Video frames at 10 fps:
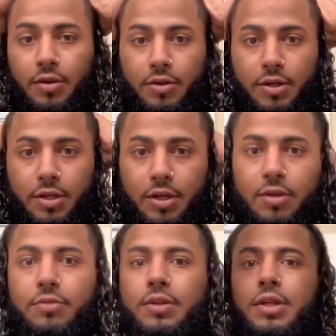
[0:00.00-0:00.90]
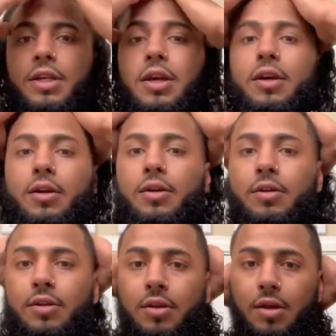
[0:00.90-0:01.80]
right now I don't really care.
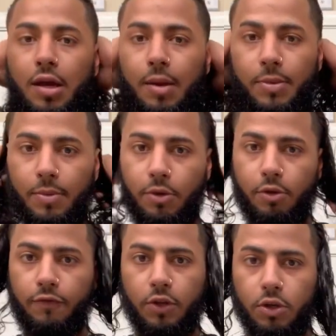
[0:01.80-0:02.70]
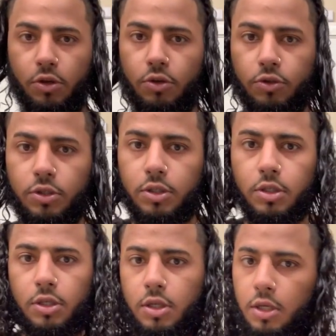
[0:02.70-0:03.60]
I make my own videos.
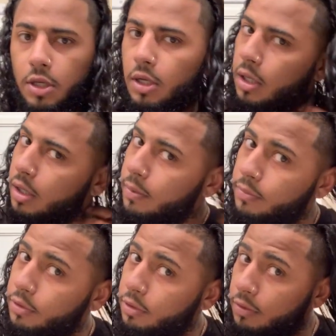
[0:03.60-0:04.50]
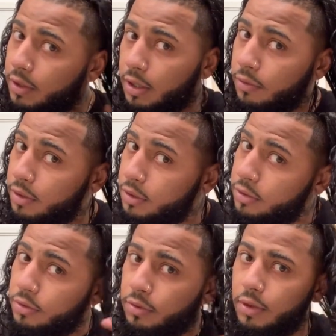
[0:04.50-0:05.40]
I'm doing what I want to
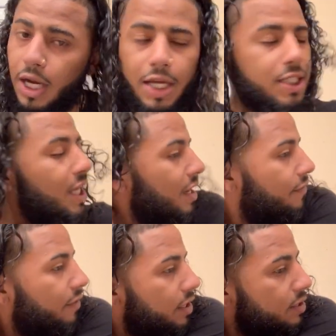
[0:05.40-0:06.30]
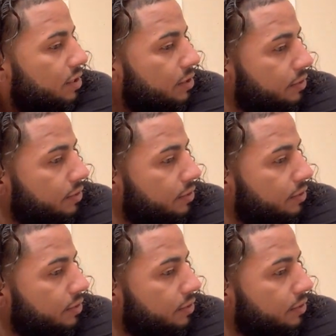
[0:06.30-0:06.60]
do. I'll take advice.